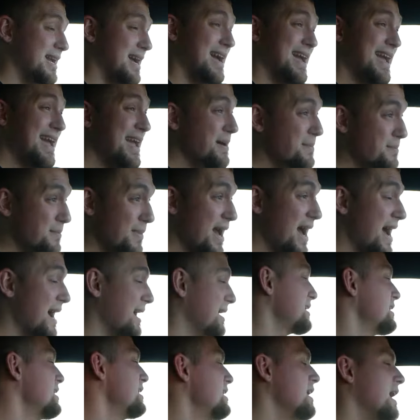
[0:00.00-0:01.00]
I am back,
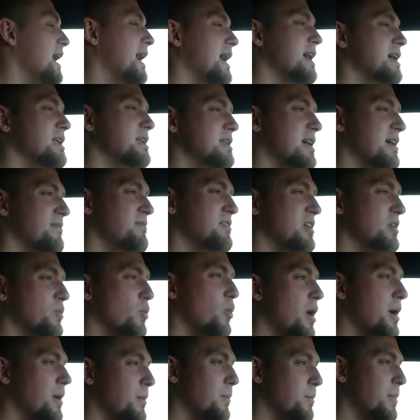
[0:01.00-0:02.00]
and I figured
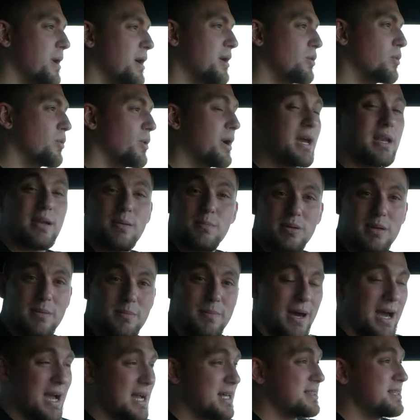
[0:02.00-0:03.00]
what better way to be
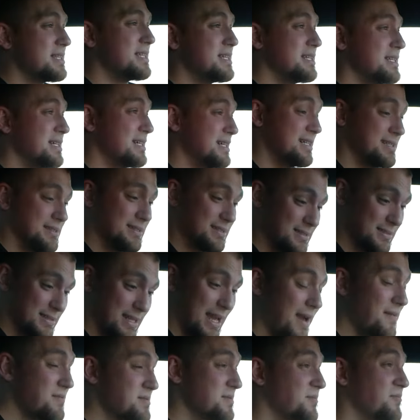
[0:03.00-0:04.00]
back than
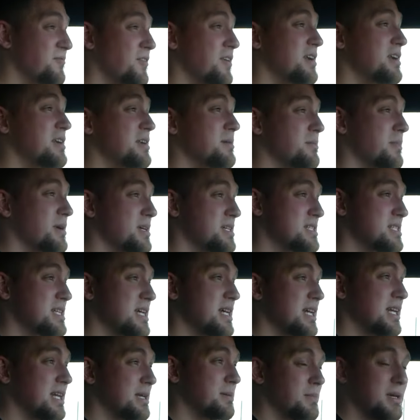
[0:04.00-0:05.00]
have some fun in a
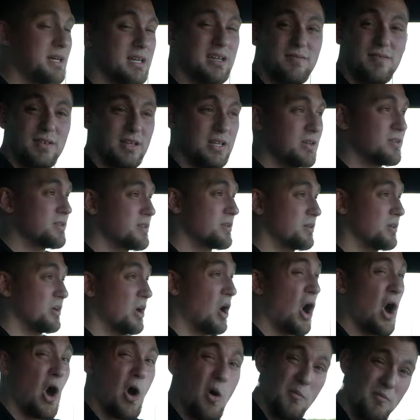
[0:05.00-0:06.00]
Mustang and make a video that'll
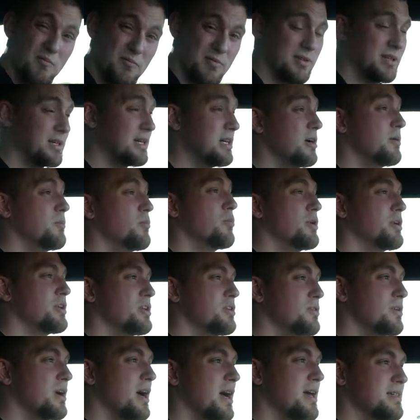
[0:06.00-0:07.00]
hopefully help one of
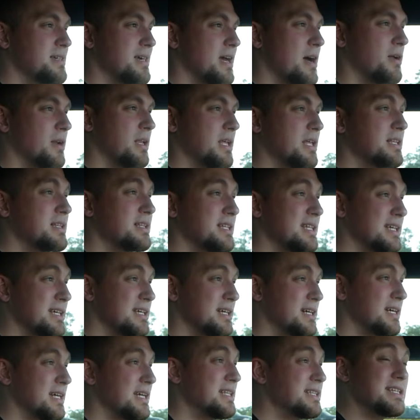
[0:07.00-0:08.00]
you guys out in
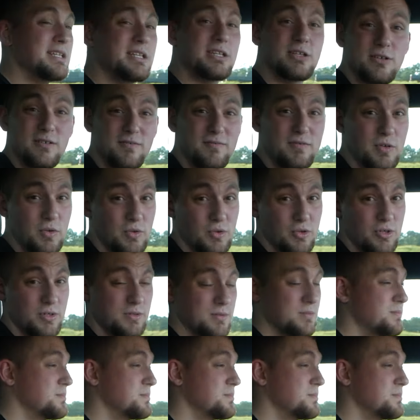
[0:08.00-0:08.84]
the near future.